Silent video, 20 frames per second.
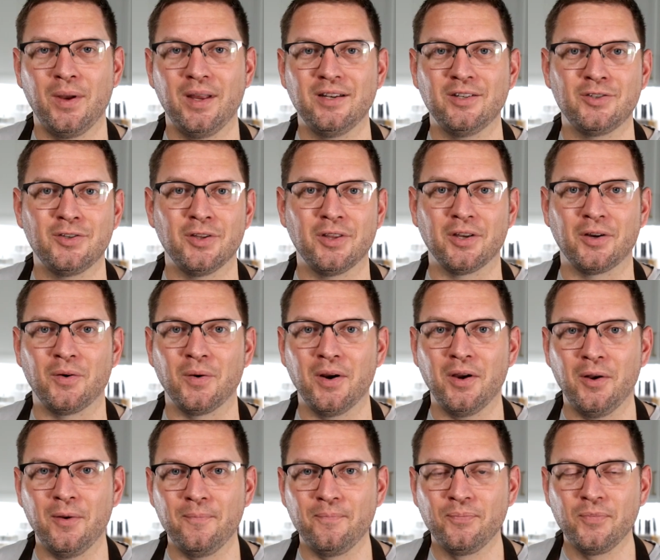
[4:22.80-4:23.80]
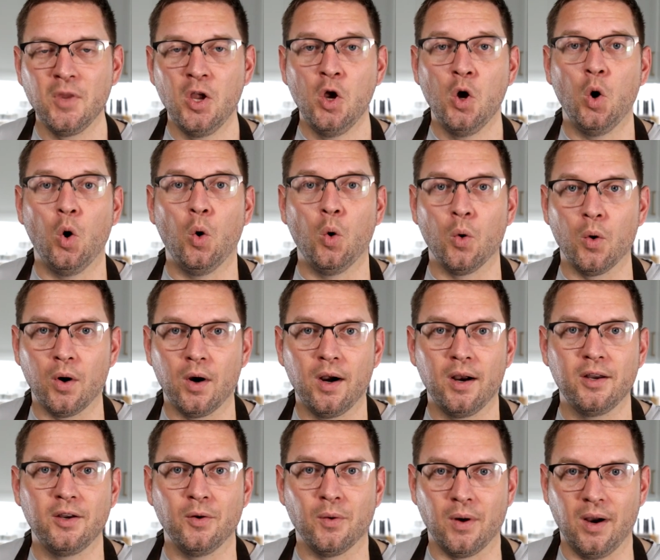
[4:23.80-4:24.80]
into the grill
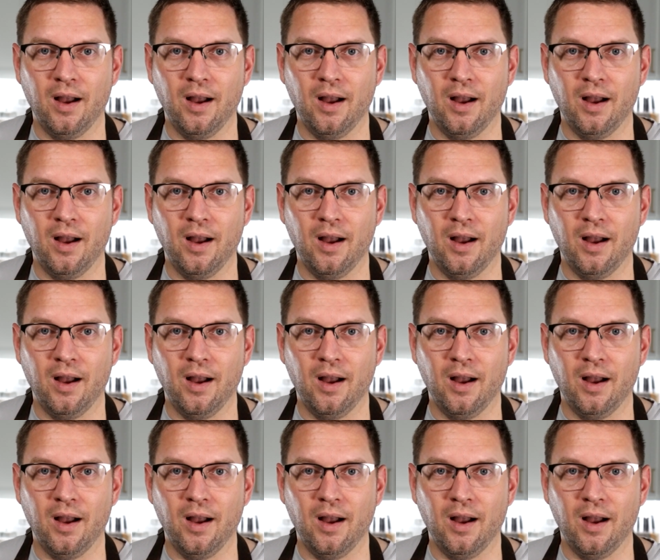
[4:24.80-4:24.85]
or your